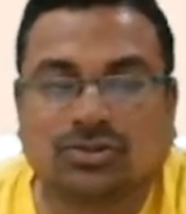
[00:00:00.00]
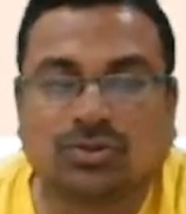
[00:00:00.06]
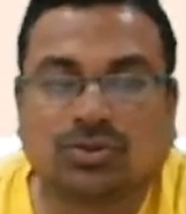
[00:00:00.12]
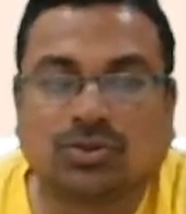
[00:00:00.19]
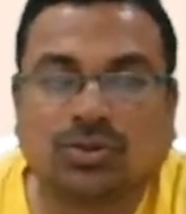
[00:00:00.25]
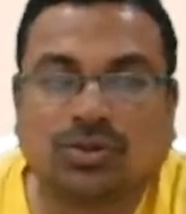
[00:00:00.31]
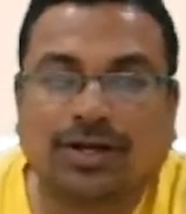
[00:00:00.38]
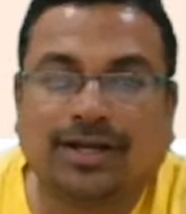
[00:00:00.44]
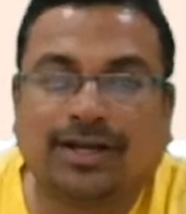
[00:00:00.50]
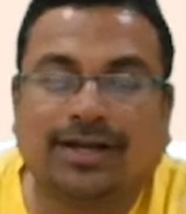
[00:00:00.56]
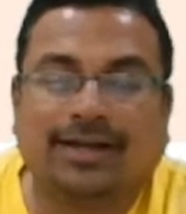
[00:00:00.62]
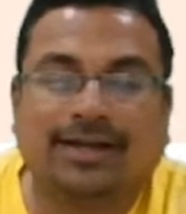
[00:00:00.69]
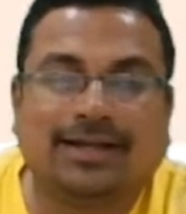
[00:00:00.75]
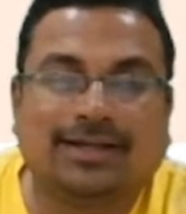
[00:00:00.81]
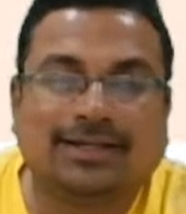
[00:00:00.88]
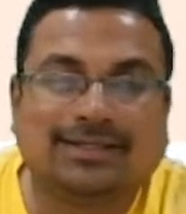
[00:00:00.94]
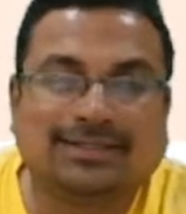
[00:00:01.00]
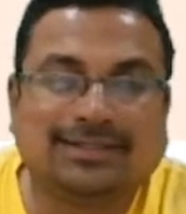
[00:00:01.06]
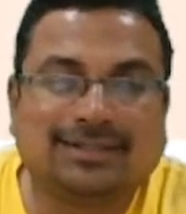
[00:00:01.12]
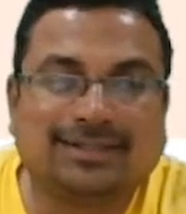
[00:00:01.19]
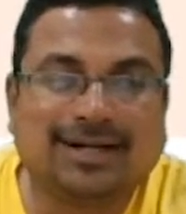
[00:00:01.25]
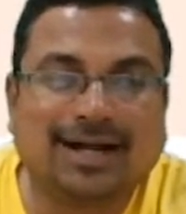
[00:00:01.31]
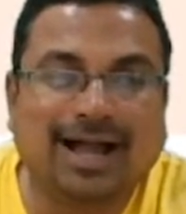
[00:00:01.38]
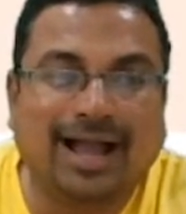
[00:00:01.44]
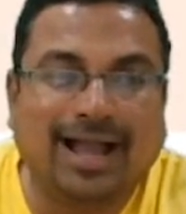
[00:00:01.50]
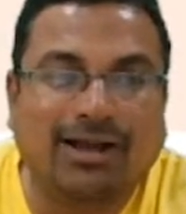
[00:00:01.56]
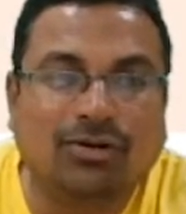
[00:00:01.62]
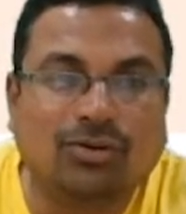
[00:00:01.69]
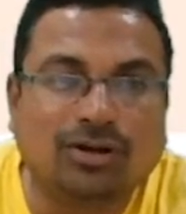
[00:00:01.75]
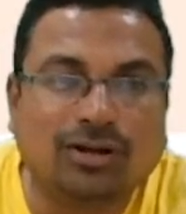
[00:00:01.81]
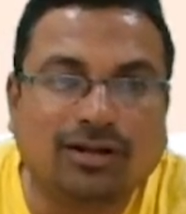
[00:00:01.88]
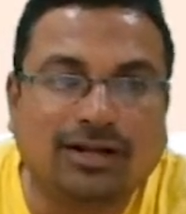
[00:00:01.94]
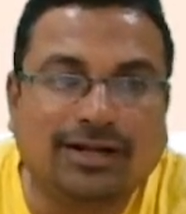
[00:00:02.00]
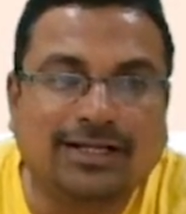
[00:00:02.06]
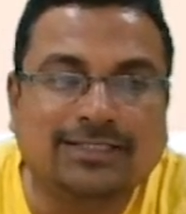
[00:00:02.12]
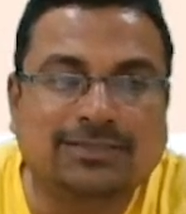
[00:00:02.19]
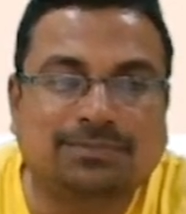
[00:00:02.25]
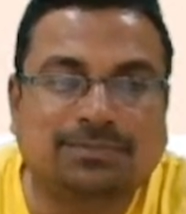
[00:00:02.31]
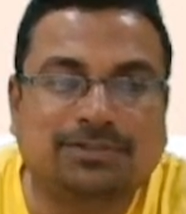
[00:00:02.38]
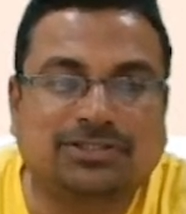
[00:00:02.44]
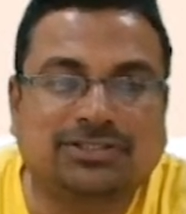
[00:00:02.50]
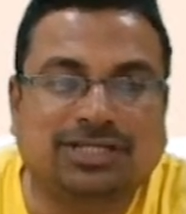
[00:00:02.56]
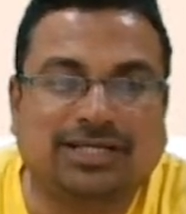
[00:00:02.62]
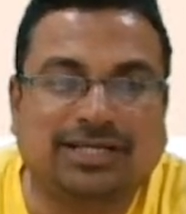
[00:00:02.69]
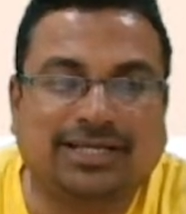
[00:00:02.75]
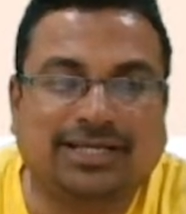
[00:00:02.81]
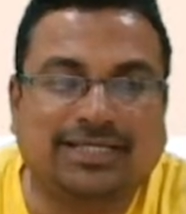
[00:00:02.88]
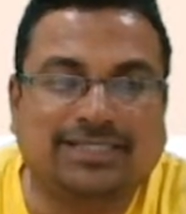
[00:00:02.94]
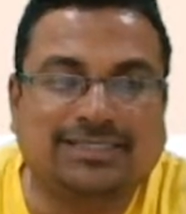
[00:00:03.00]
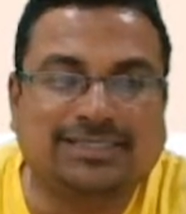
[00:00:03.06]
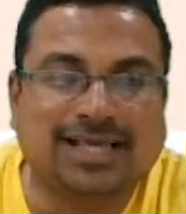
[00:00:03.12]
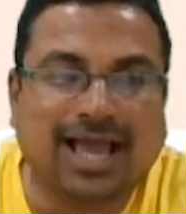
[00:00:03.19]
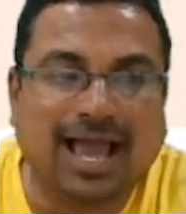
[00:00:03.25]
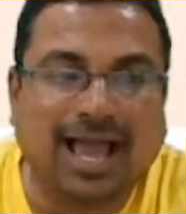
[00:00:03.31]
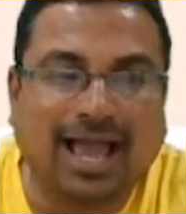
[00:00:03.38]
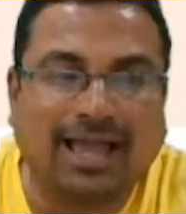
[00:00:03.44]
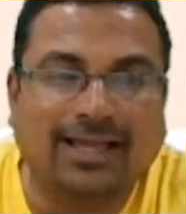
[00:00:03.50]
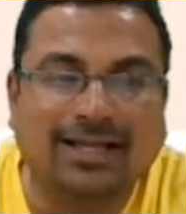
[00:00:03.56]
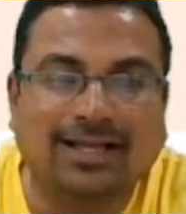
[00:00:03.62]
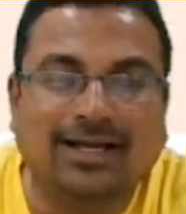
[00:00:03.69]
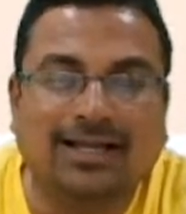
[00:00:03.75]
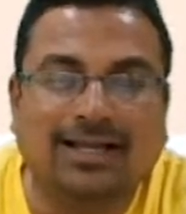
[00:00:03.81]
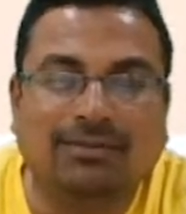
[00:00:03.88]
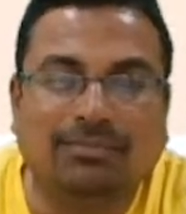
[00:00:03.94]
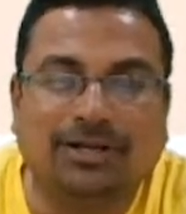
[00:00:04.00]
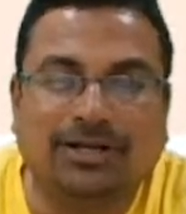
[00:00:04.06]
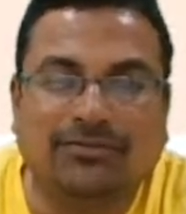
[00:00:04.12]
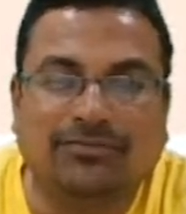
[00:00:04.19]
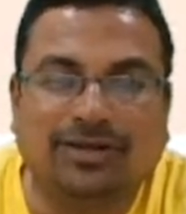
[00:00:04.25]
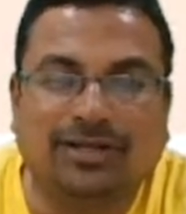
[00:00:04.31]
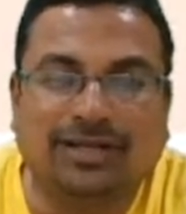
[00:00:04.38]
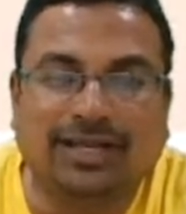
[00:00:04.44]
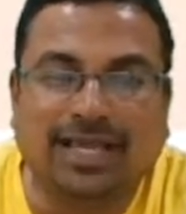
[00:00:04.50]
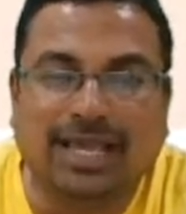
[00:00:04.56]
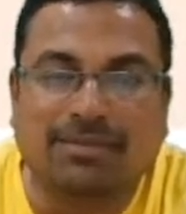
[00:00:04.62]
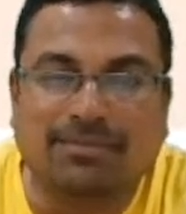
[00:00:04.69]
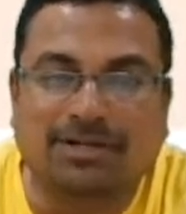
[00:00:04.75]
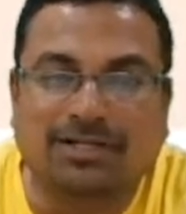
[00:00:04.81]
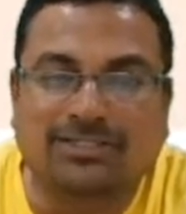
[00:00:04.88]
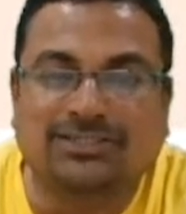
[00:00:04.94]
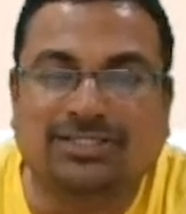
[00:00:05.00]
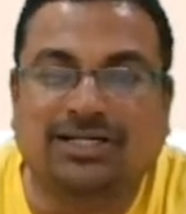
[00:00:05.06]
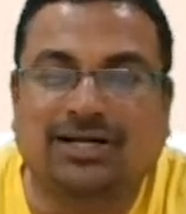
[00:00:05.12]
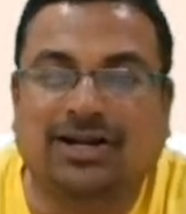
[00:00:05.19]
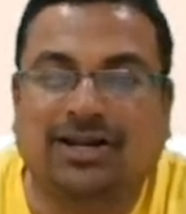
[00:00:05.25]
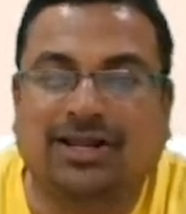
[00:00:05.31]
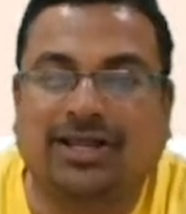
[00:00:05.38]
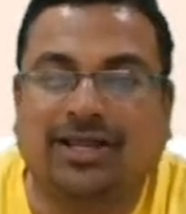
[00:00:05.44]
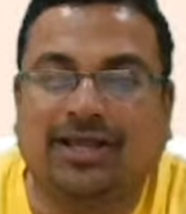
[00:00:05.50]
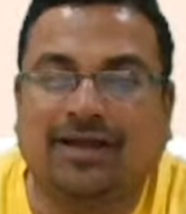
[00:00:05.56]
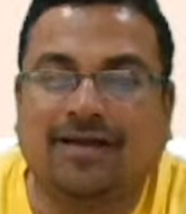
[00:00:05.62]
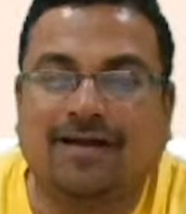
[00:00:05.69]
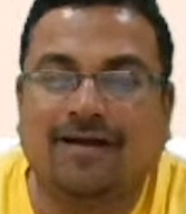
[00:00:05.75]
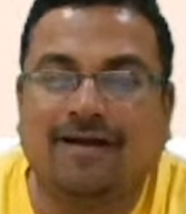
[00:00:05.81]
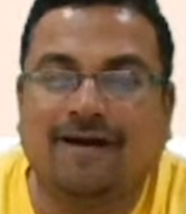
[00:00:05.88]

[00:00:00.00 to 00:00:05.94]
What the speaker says: So the angular dispersion is angle between emergent ray